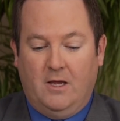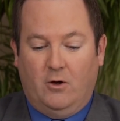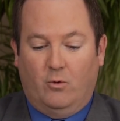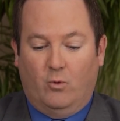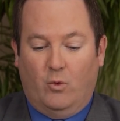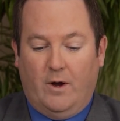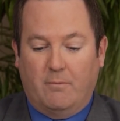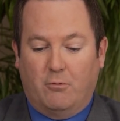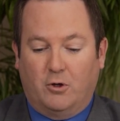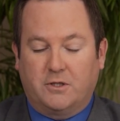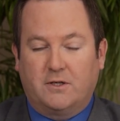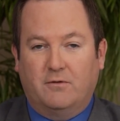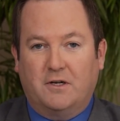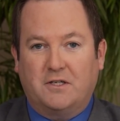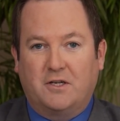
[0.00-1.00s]
When
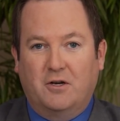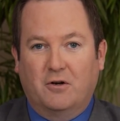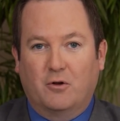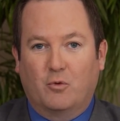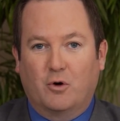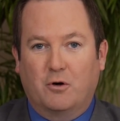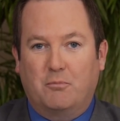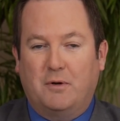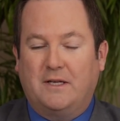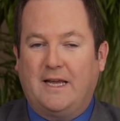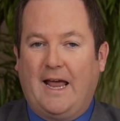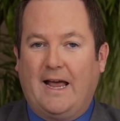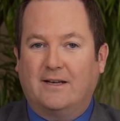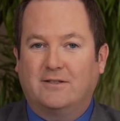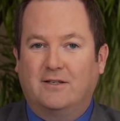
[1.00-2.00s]
most of us hear the word
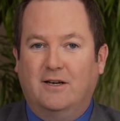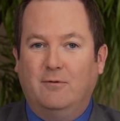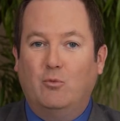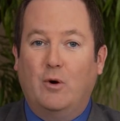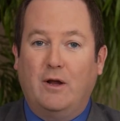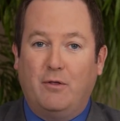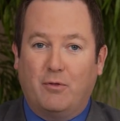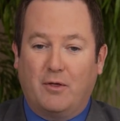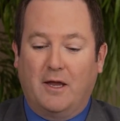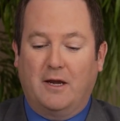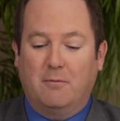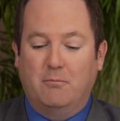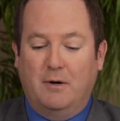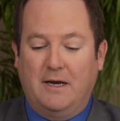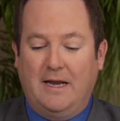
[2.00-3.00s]
potassium, we
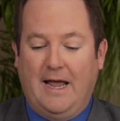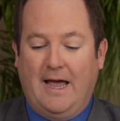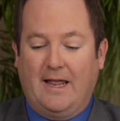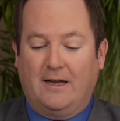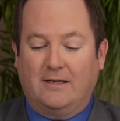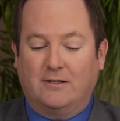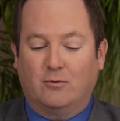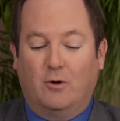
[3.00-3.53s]
think bananas.